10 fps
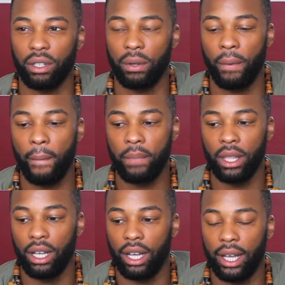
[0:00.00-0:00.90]
So
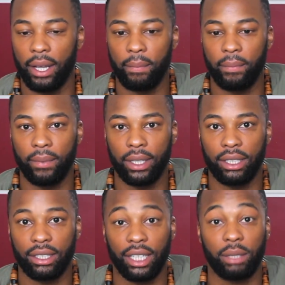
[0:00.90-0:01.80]

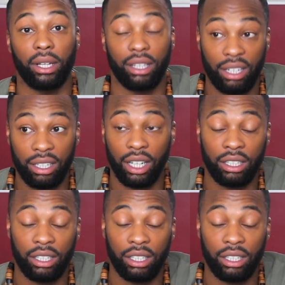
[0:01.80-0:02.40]
that's what I done.